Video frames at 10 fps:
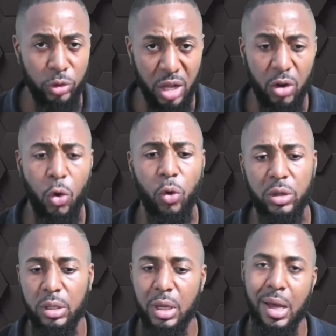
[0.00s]

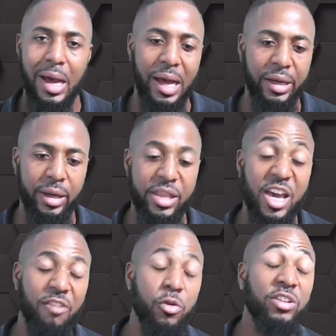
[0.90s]
unquote. And they
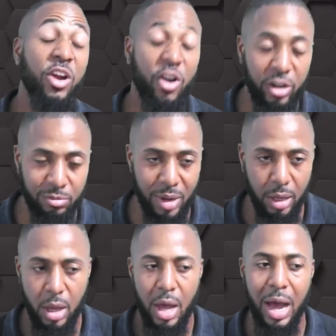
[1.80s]
have returned back,
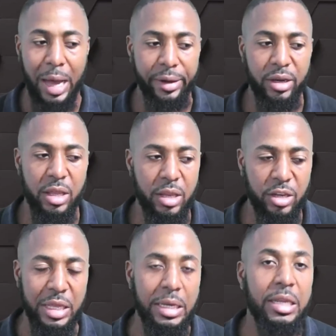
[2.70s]
and
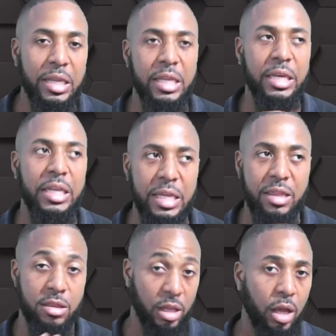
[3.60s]

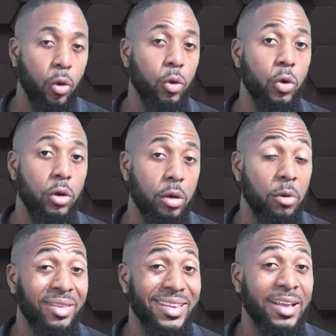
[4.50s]
it's not a good look,
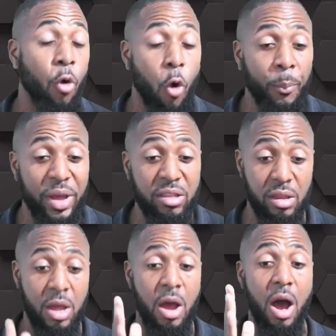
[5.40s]
but it opens
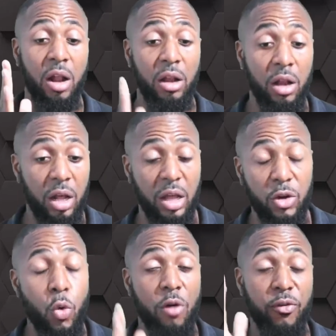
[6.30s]
the
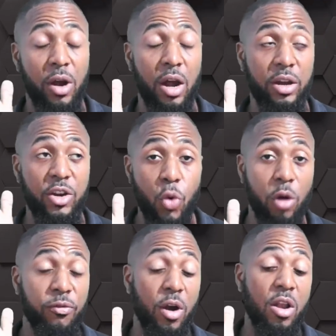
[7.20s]
door
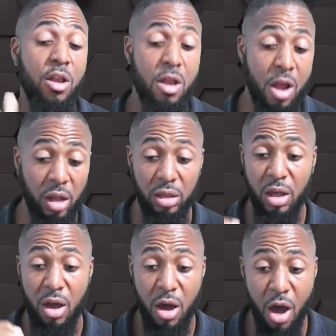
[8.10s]
for a lot
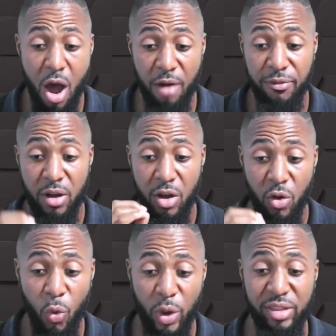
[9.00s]
of
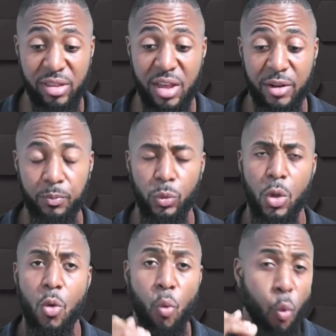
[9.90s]
question.
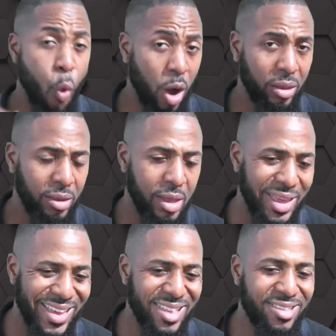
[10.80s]
What
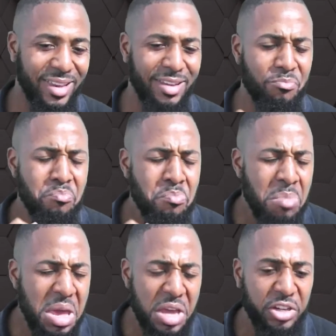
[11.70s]
is the
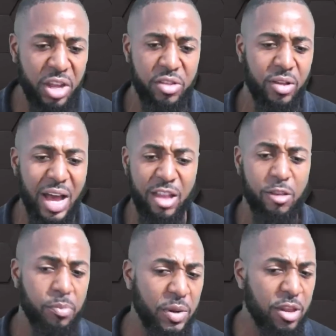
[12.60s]
major issue,
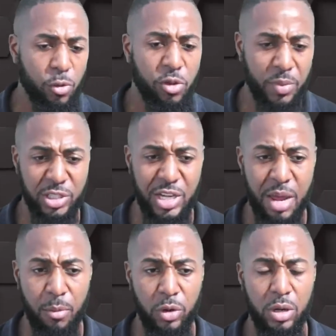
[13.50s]
guys? Please do smash the
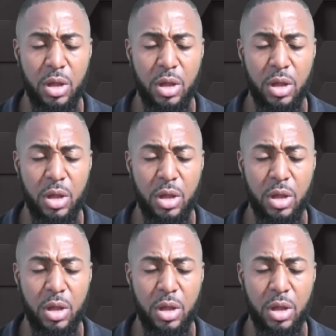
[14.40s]
like button.